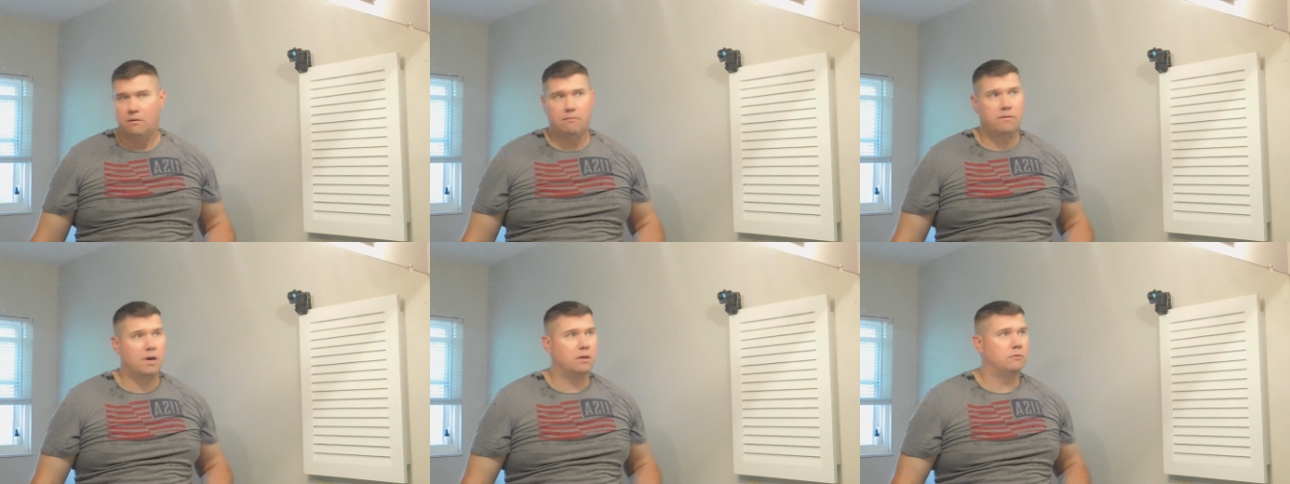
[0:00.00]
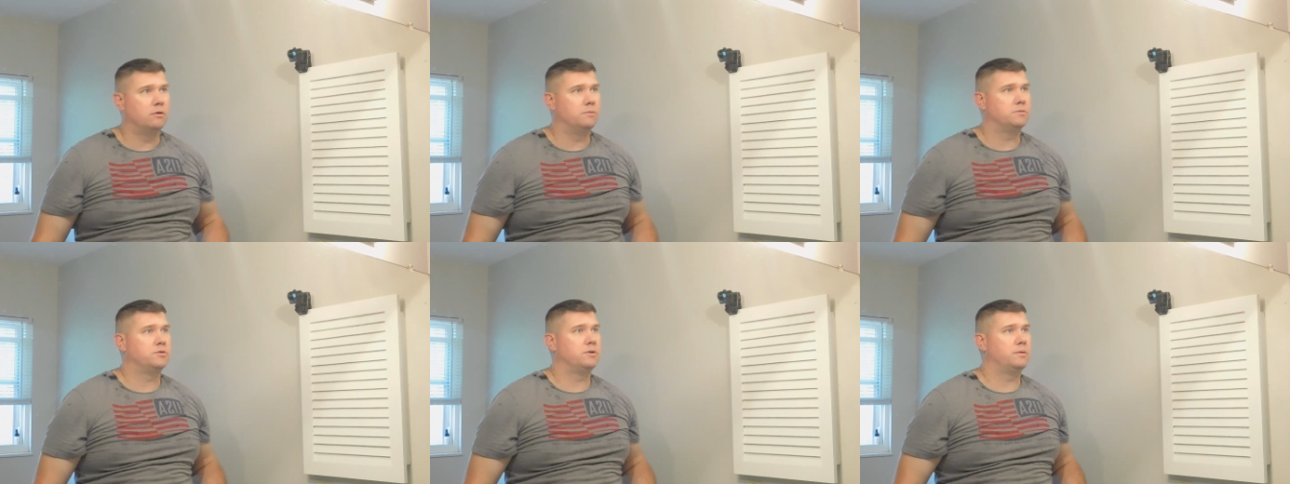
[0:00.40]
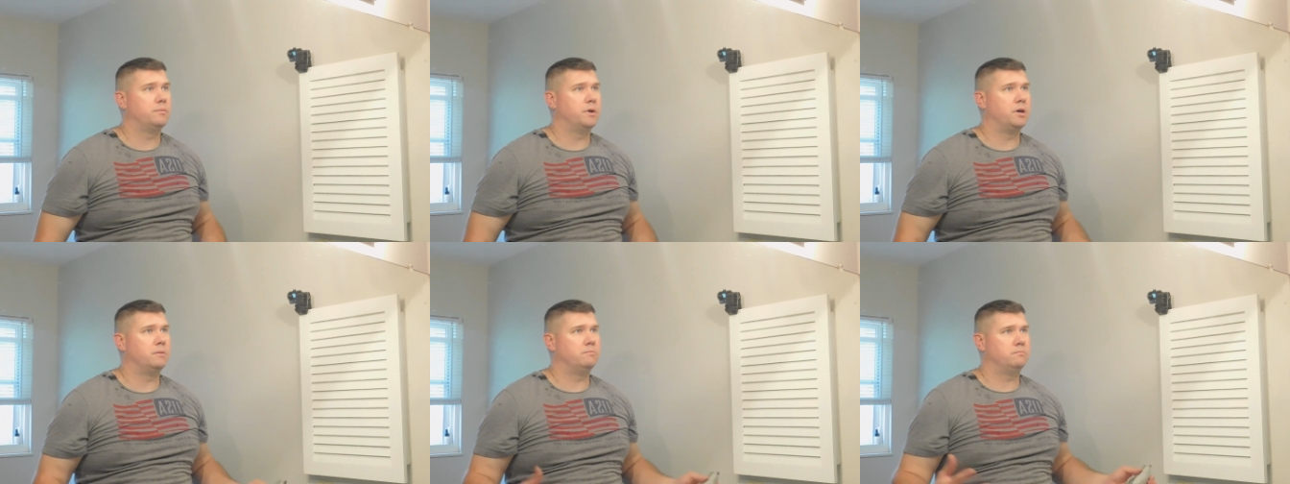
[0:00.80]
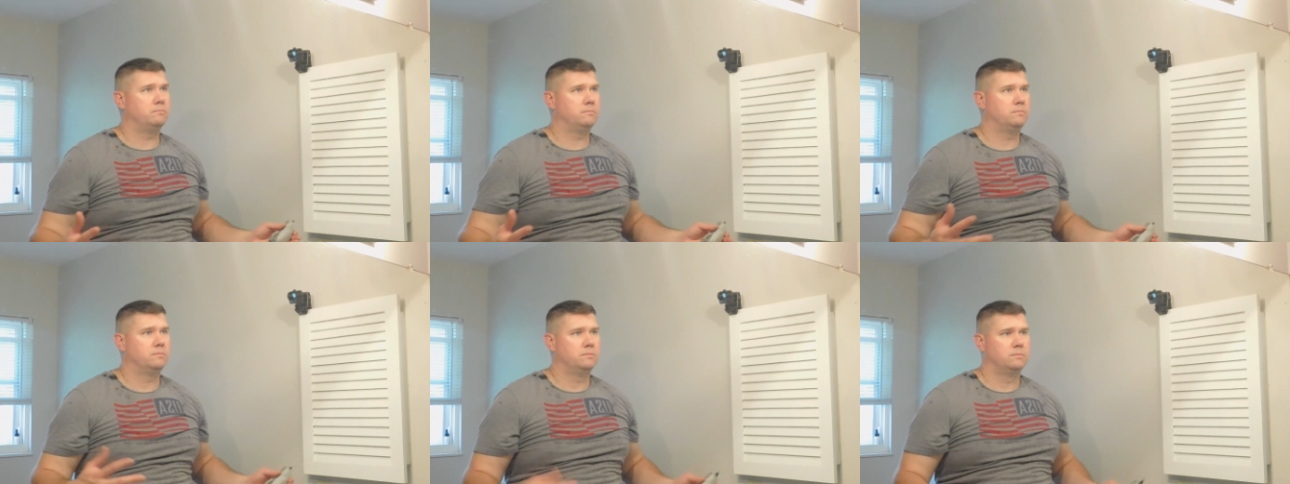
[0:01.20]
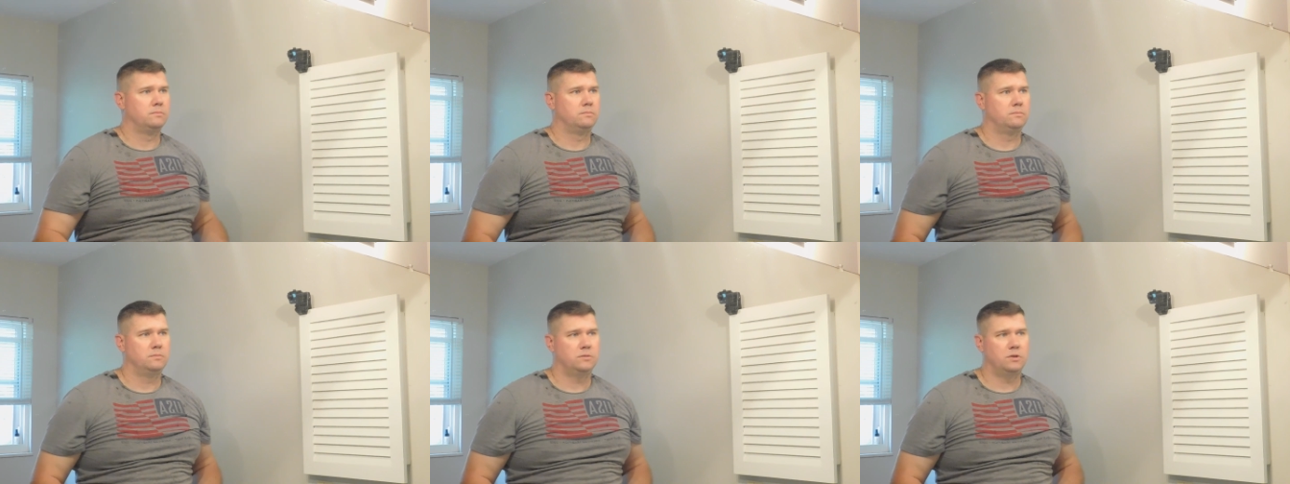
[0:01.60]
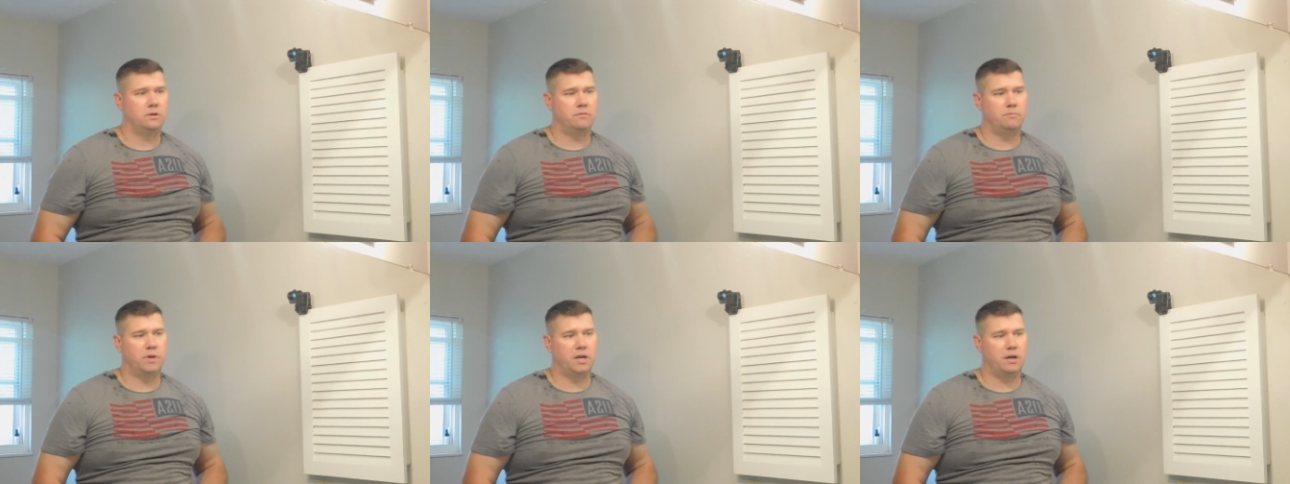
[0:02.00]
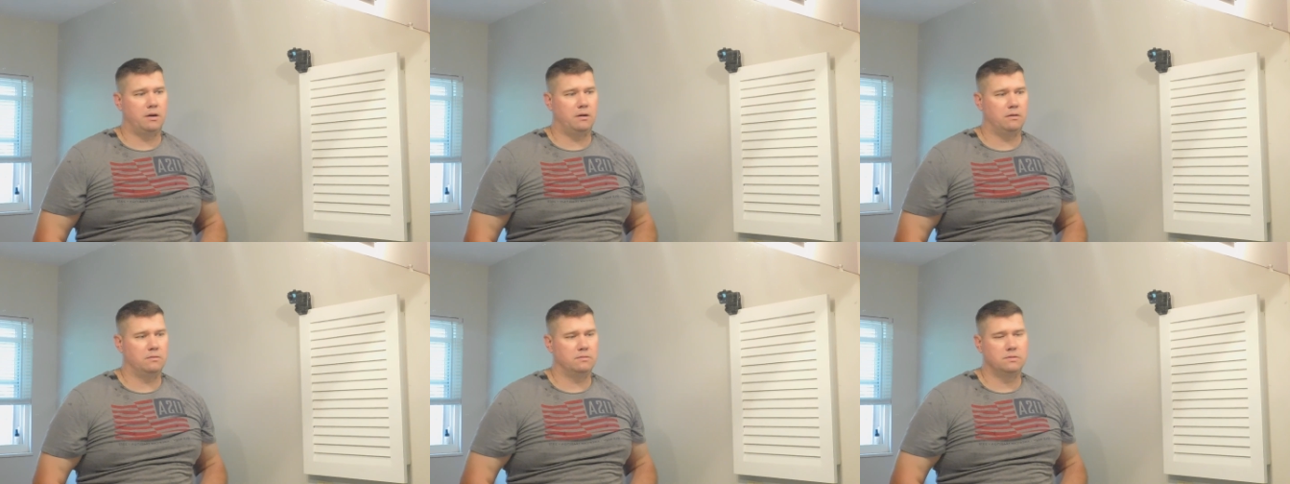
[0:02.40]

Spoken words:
follow-up trim up of my hair.